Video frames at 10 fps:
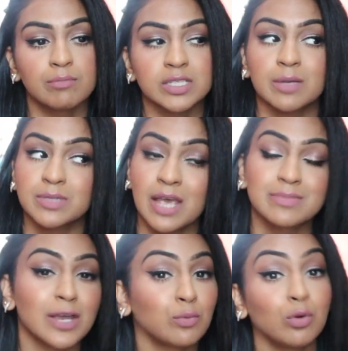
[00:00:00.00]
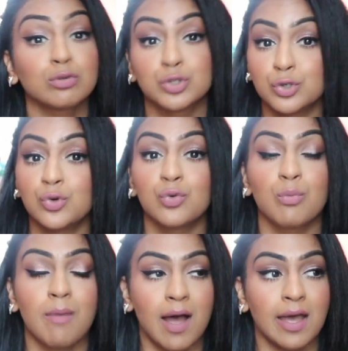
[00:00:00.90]
Sometimes I will do
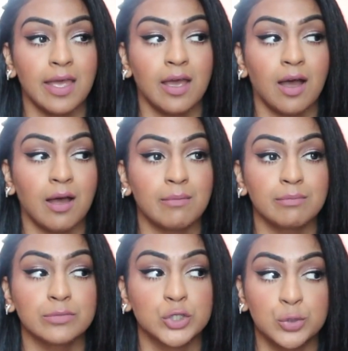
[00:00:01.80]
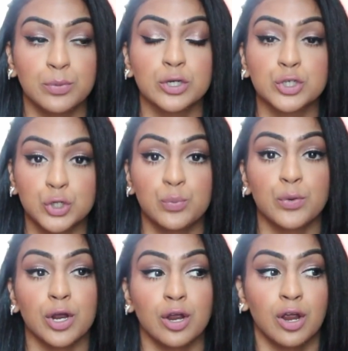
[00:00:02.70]
my super
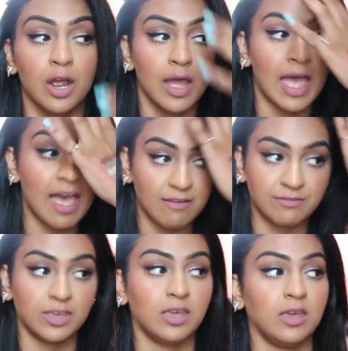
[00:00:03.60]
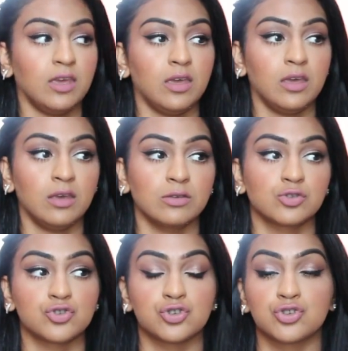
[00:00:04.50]
duper heavy,
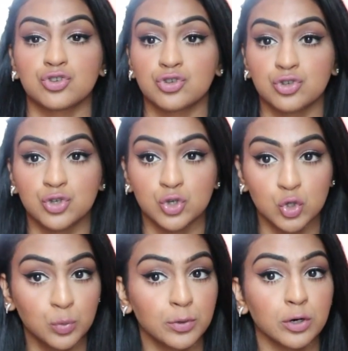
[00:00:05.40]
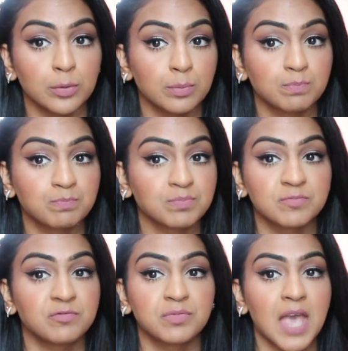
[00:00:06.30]
super
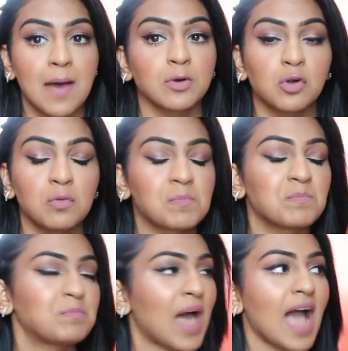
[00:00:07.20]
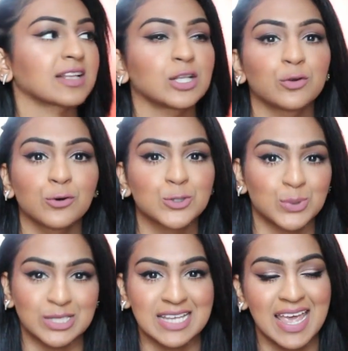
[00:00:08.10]
chemical packed La
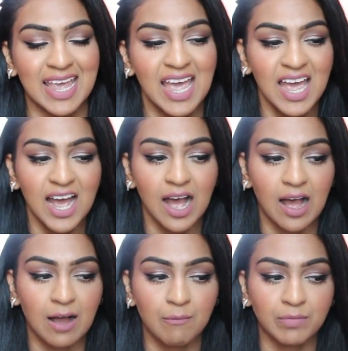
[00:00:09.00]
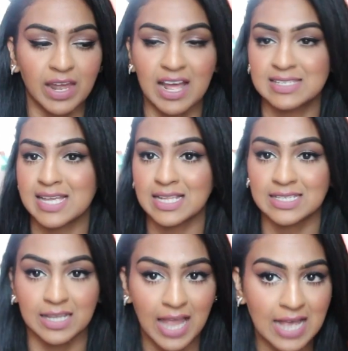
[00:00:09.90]
Roche-Posay that has
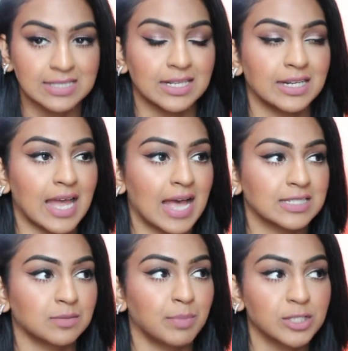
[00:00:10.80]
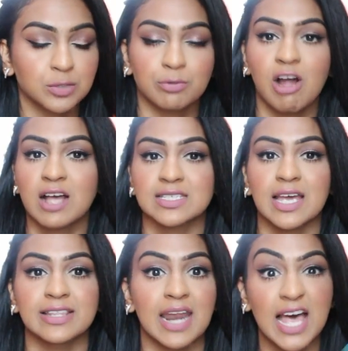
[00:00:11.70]
salicylic acid and has benzoyl
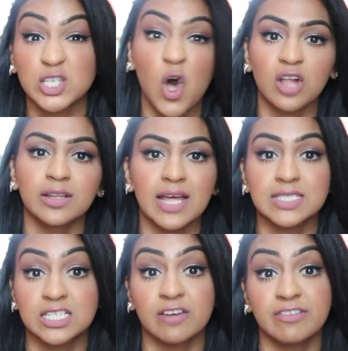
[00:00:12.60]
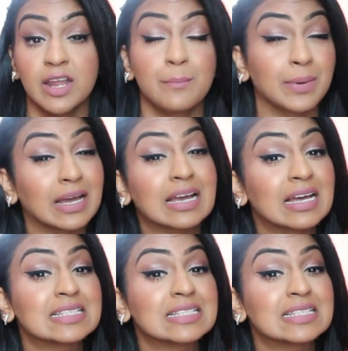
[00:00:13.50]
peroxide, that has all of that stuff in it, but